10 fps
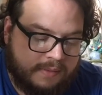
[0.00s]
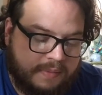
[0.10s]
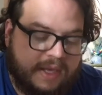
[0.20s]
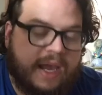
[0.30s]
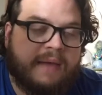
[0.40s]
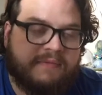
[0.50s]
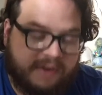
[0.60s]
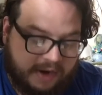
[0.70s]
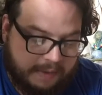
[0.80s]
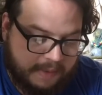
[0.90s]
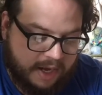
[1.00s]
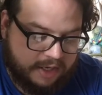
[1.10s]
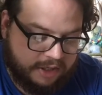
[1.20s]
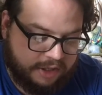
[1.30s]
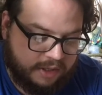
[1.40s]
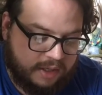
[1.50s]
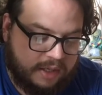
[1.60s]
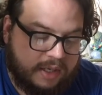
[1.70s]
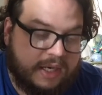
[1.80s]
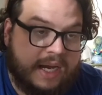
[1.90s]
became very much
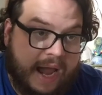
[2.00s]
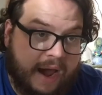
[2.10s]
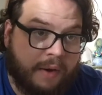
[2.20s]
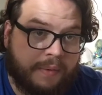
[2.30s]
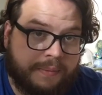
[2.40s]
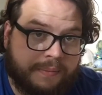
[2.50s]
now.